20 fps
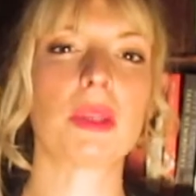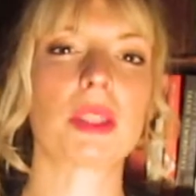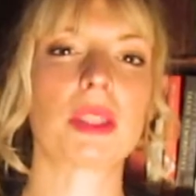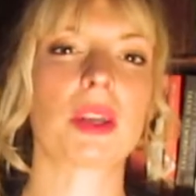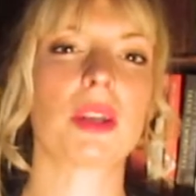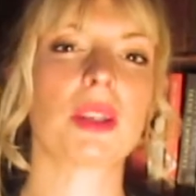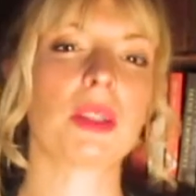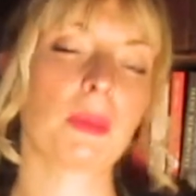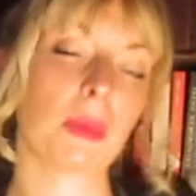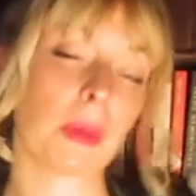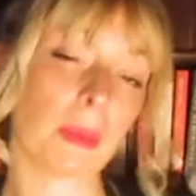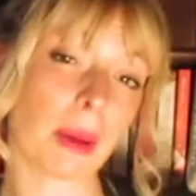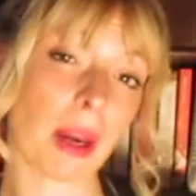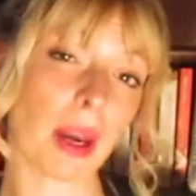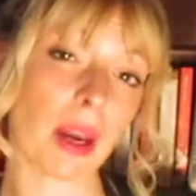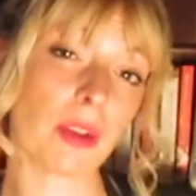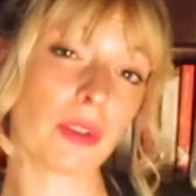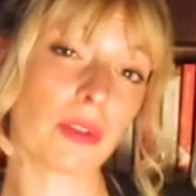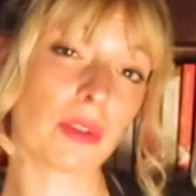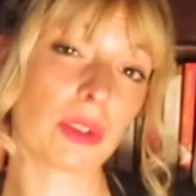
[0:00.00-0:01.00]
it's going to be about
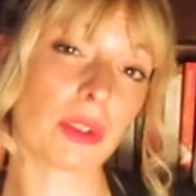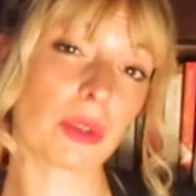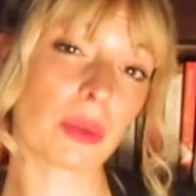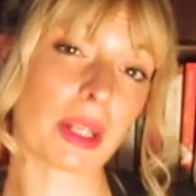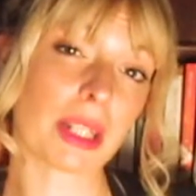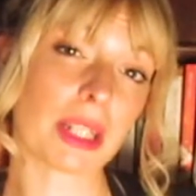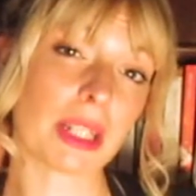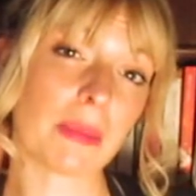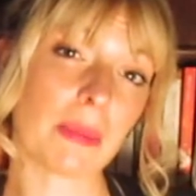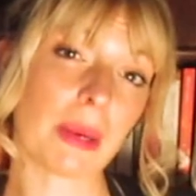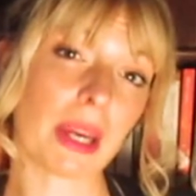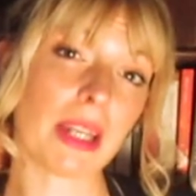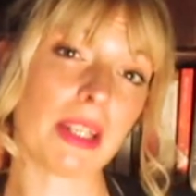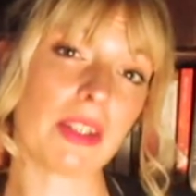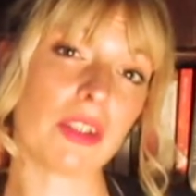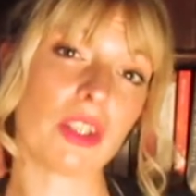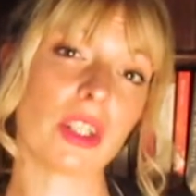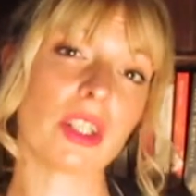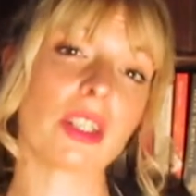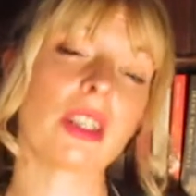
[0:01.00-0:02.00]
120
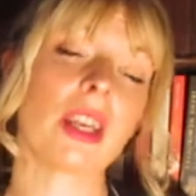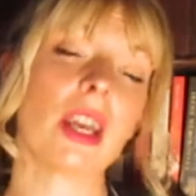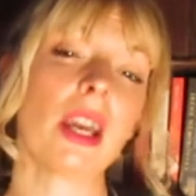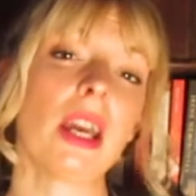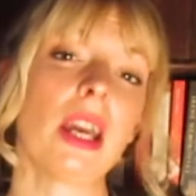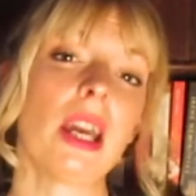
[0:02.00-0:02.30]
pages.